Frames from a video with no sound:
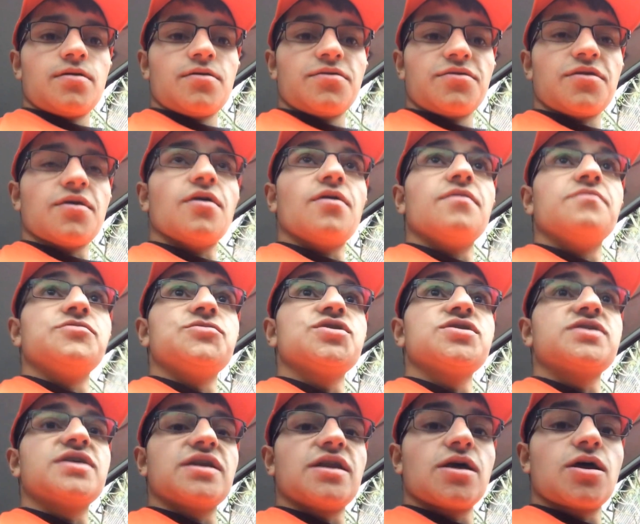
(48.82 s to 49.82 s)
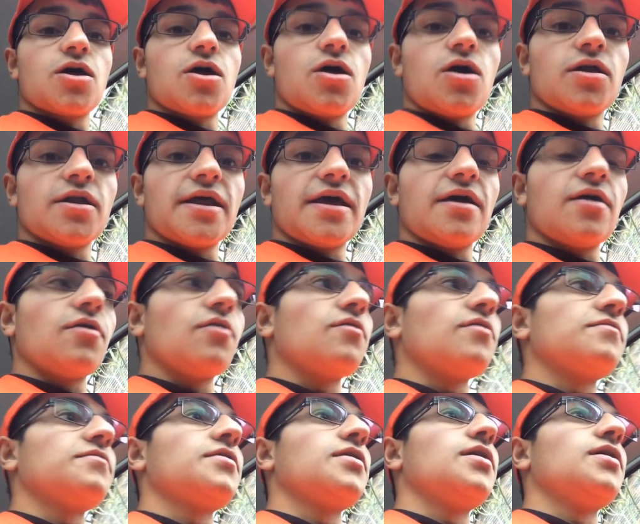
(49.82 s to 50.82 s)
So I'm just in the car now,
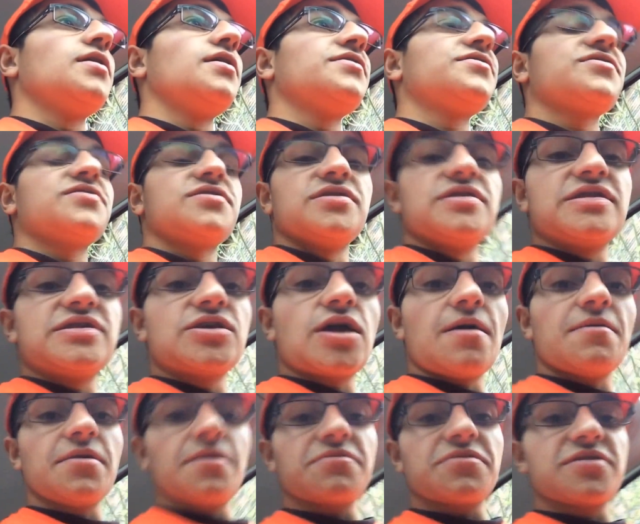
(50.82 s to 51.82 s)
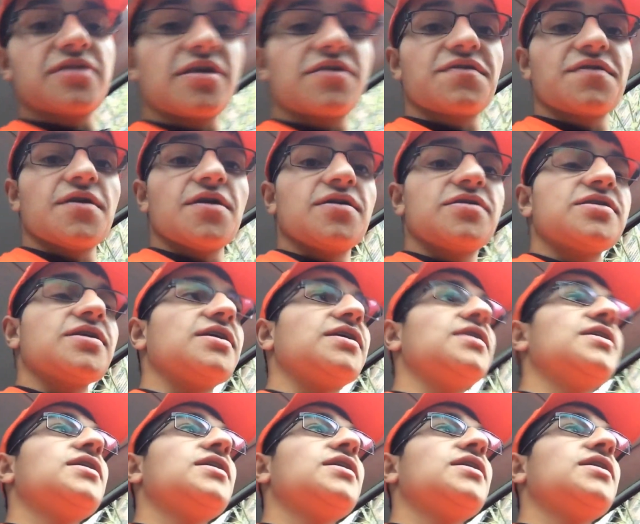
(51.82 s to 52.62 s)
it's coming up to 6:30,